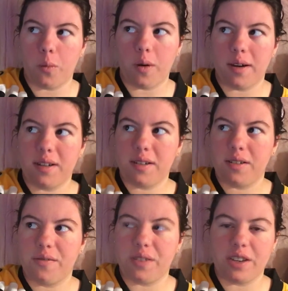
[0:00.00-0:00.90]

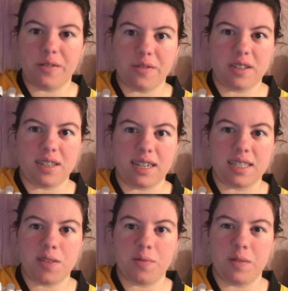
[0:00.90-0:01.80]
one video for the
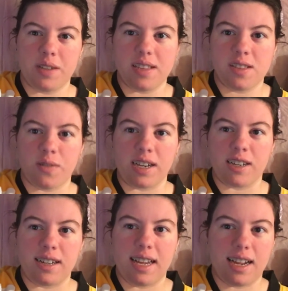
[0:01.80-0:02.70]
next few days so I
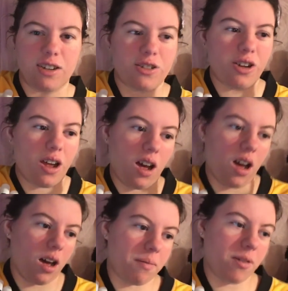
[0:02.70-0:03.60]
can catch
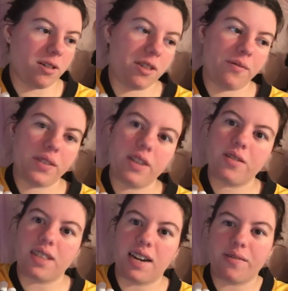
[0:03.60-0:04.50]
up on the
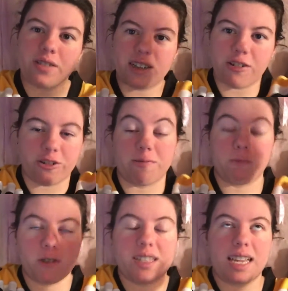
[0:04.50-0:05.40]
videos that I forgot or
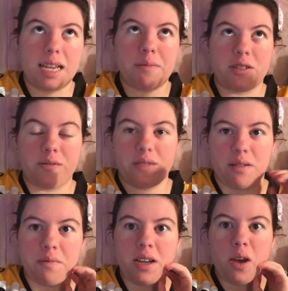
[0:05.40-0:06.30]
was able to
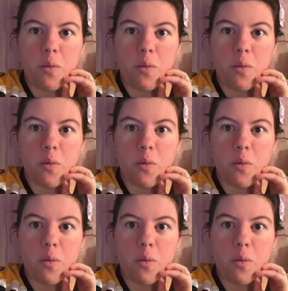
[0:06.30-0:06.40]
film